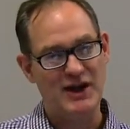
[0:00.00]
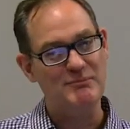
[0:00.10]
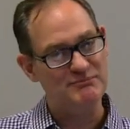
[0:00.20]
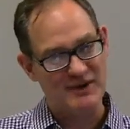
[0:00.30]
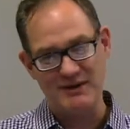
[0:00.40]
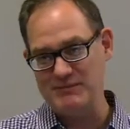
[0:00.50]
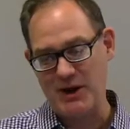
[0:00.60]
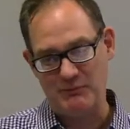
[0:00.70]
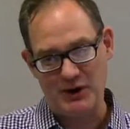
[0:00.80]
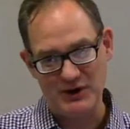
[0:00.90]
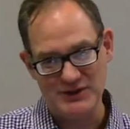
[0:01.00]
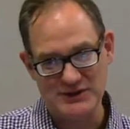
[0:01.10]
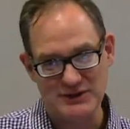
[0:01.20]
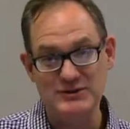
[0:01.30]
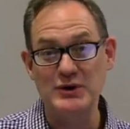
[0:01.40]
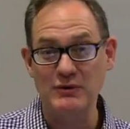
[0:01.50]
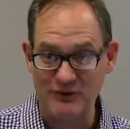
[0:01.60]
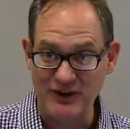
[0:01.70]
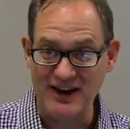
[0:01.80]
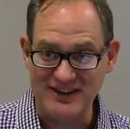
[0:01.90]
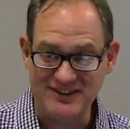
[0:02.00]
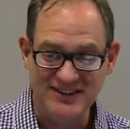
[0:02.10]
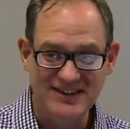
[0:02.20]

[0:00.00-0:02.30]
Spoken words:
I'm now part of the church. So for us,